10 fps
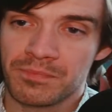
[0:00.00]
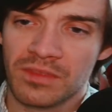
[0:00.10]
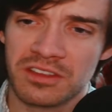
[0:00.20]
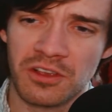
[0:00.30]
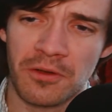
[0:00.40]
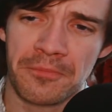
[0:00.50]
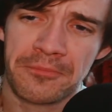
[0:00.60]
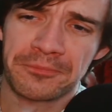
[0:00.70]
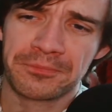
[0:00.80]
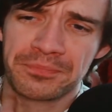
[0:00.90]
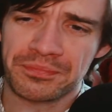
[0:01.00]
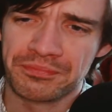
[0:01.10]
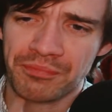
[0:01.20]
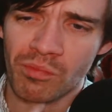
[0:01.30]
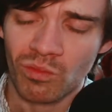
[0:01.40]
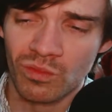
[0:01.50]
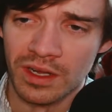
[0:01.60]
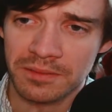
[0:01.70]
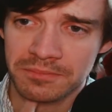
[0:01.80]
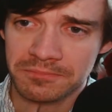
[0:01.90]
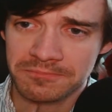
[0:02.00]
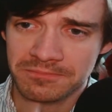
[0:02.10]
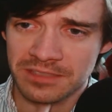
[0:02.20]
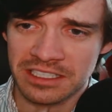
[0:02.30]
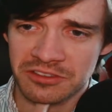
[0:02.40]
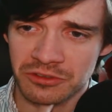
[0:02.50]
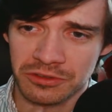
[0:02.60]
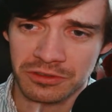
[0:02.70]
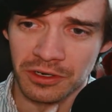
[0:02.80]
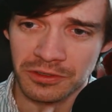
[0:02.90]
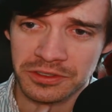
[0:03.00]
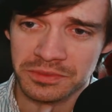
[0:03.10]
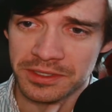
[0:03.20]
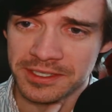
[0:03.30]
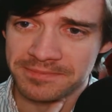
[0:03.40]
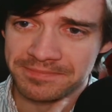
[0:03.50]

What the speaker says: So that's a little gross, but